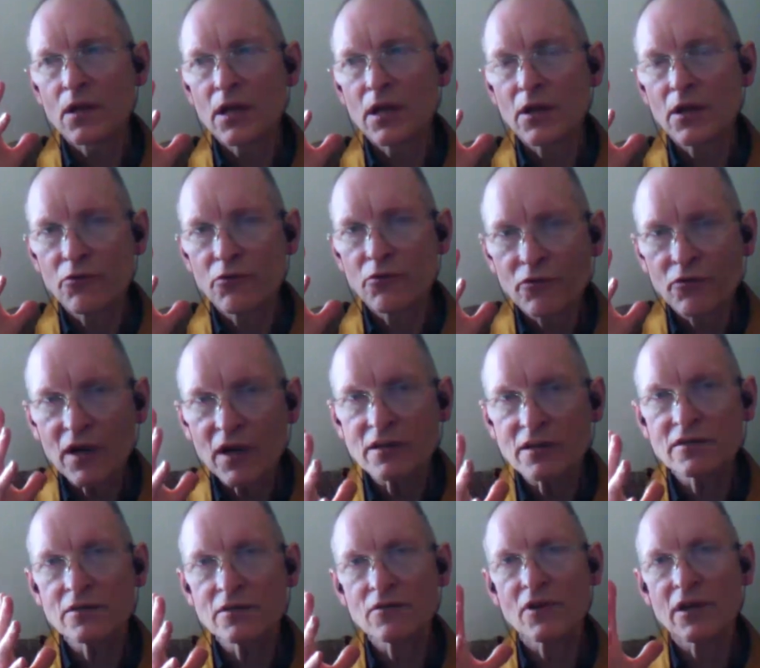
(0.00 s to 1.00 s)

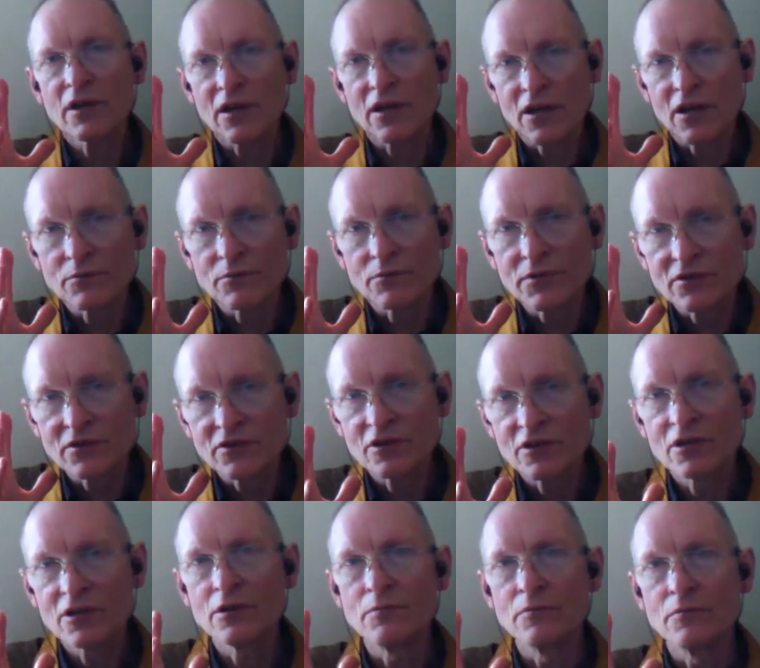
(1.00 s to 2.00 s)
effectively come to
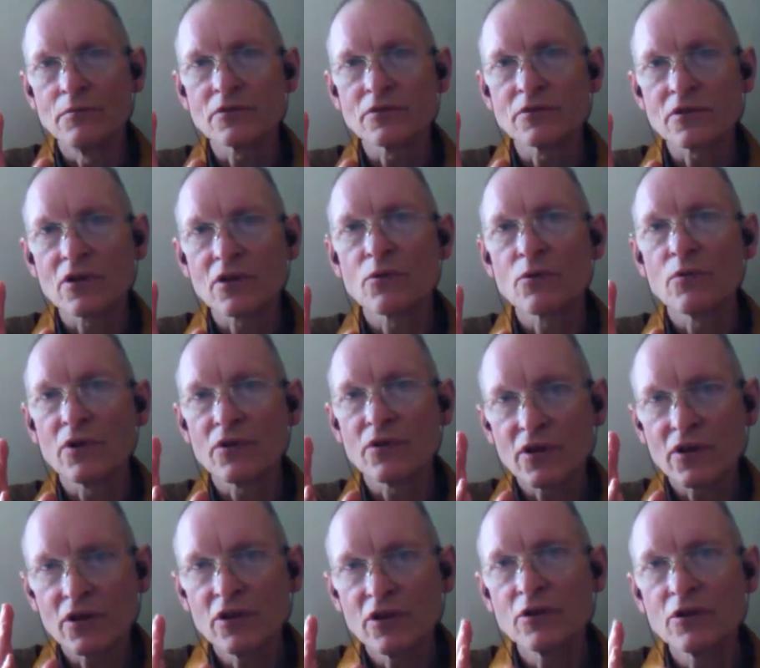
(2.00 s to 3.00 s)
terms with
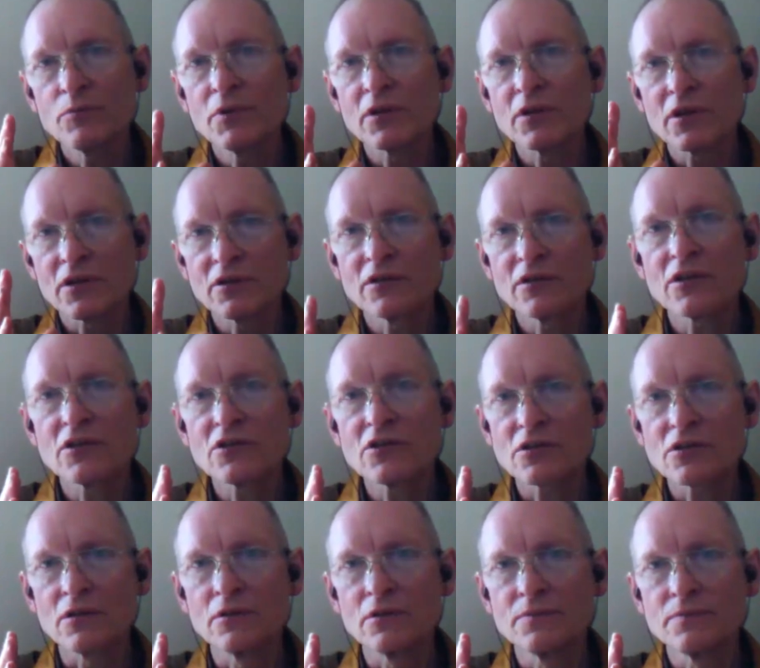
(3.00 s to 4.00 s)
the human condition.